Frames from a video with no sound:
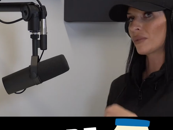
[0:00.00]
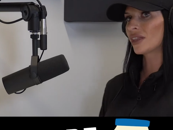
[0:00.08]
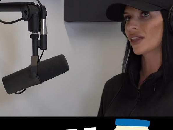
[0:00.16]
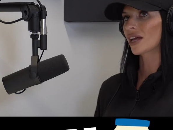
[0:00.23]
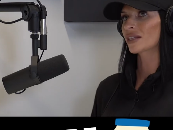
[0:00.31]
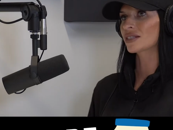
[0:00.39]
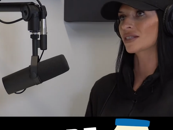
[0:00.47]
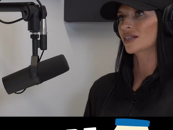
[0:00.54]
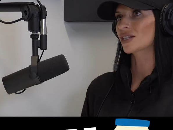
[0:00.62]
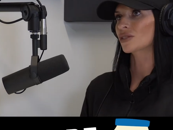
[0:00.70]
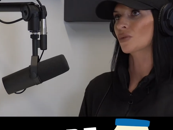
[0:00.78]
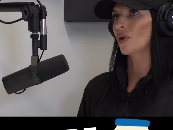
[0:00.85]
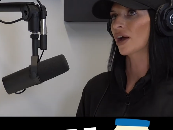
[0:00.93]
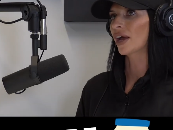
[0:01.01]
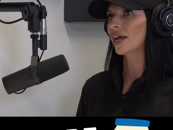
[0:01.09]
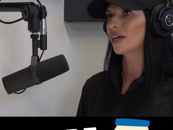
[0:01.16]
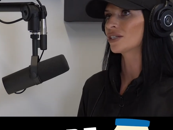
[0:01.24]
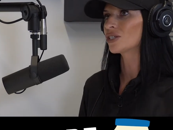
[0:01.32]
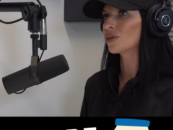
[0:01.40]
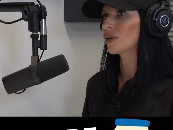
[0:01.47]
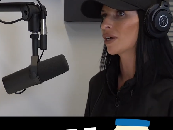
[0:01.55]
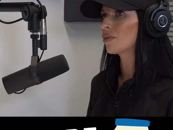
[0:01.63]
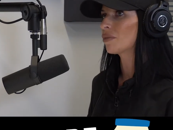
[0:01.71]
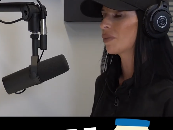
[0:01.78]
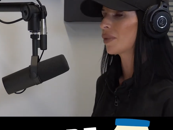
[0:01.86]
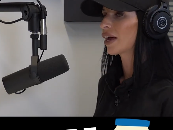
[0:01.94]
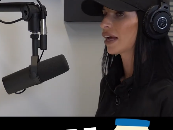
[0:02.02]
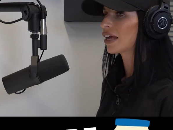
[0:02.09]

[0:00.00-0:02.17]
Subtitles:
maybe that's why I do it.